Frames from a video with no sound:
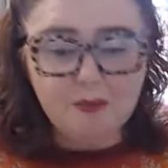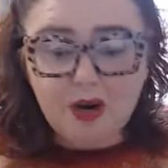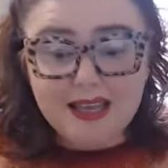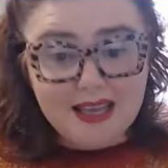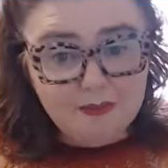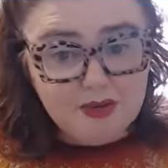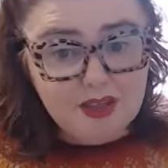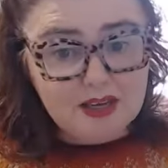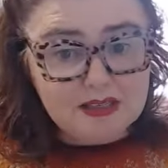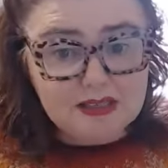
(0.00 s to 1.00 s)
But I kept
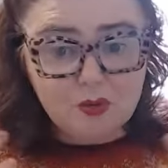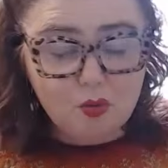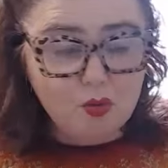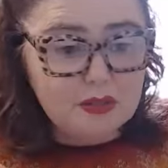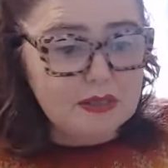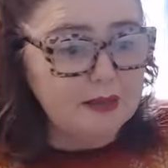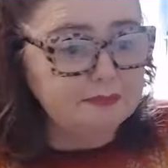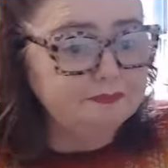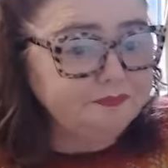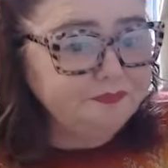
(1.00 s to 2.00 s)
this all the same.